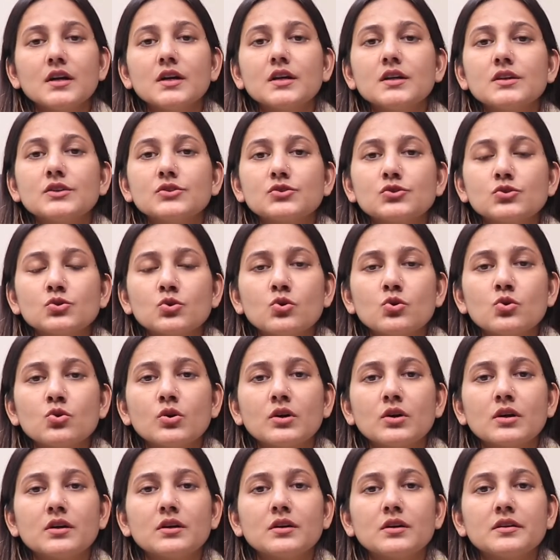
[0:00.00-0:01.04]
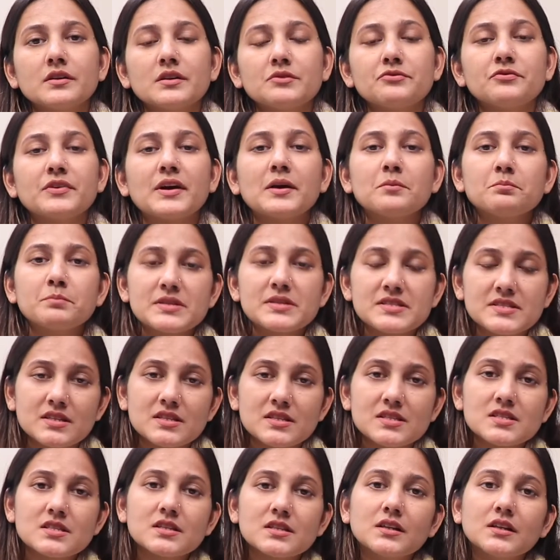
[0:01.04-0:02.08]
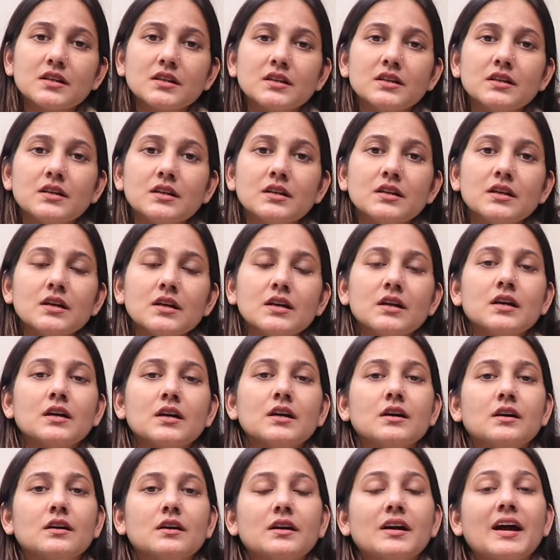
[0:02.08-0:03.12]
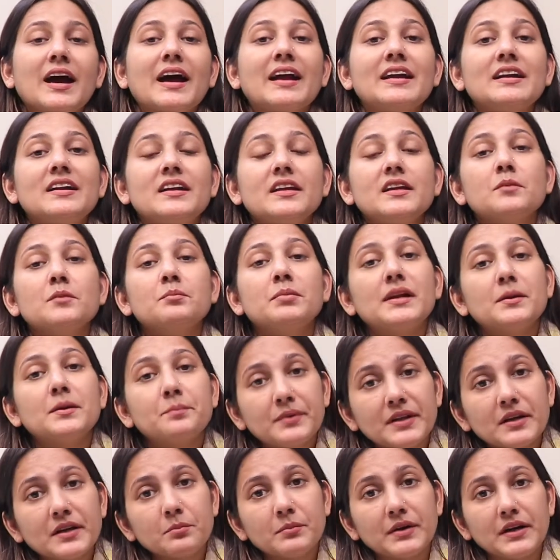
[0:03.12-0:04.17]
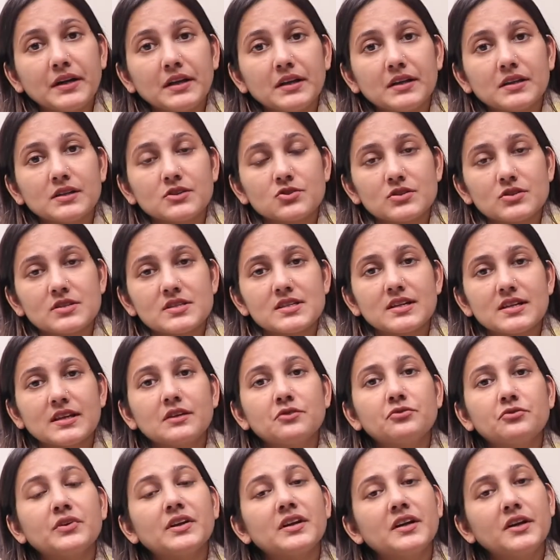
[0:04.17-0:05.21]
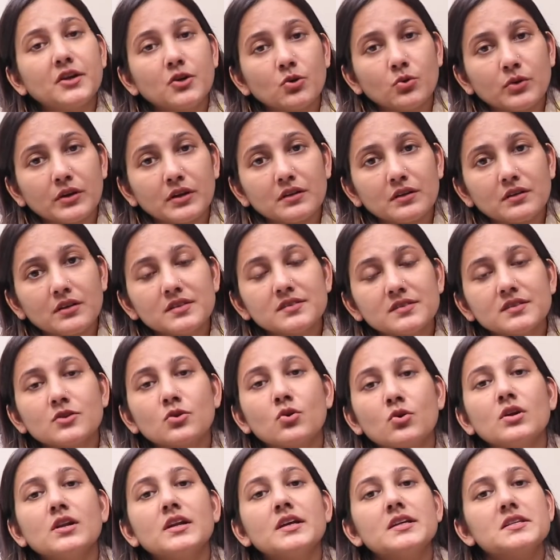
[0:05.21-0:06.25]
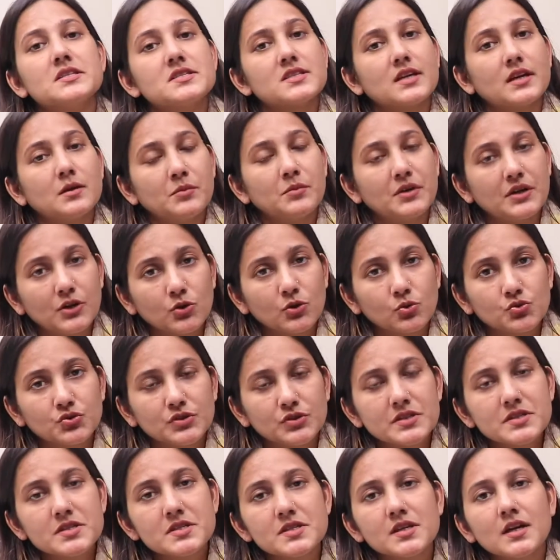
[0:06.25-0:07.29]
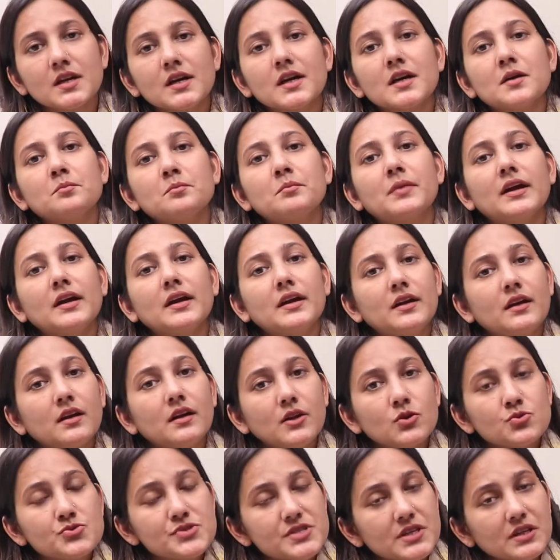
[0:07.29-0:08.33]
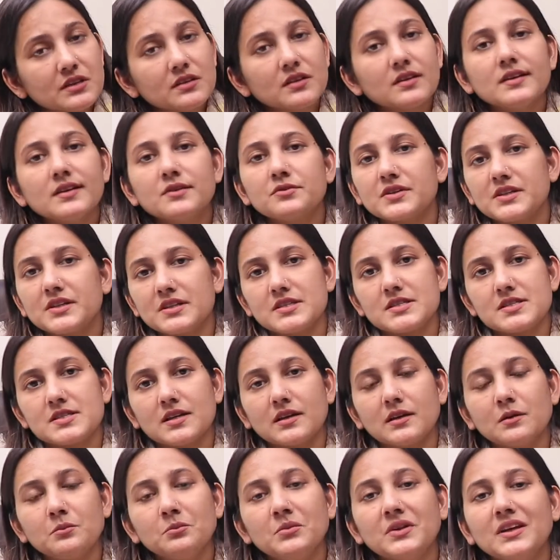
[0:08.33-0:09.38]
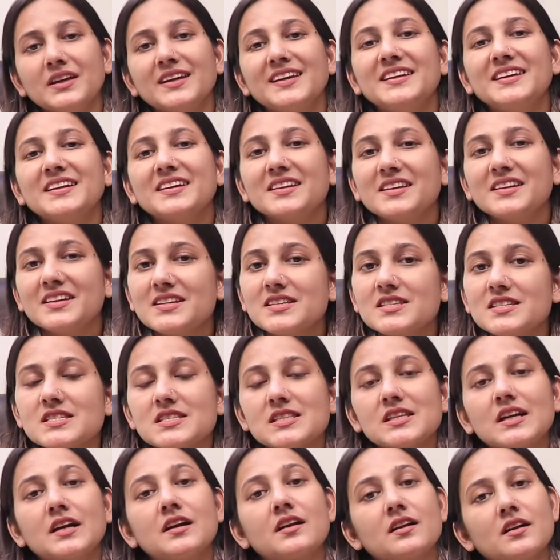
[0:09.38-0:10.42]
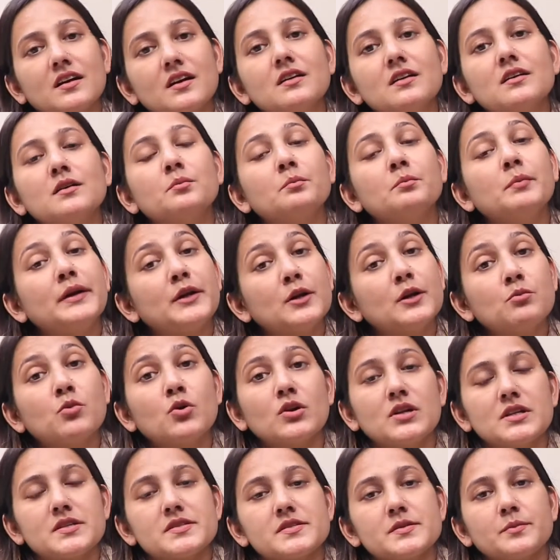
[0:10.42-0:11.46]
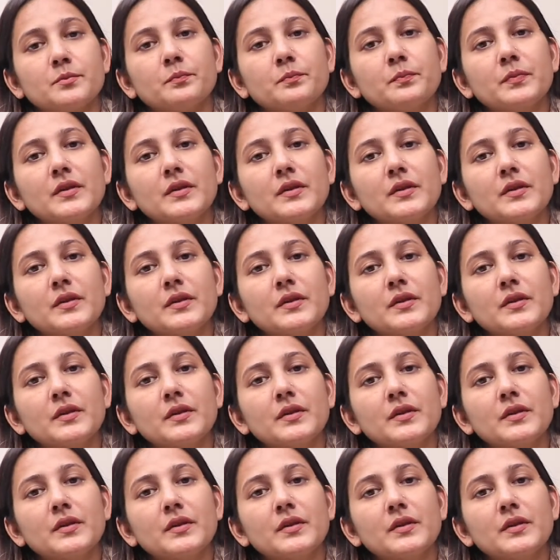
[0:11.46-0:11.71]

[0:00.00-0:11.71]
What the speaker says: So rifampicin, certain anti-epileptic medications like phenytoin, these are all enzyme inducers. By inducing the liver enzyme, they increase the drug metabolism.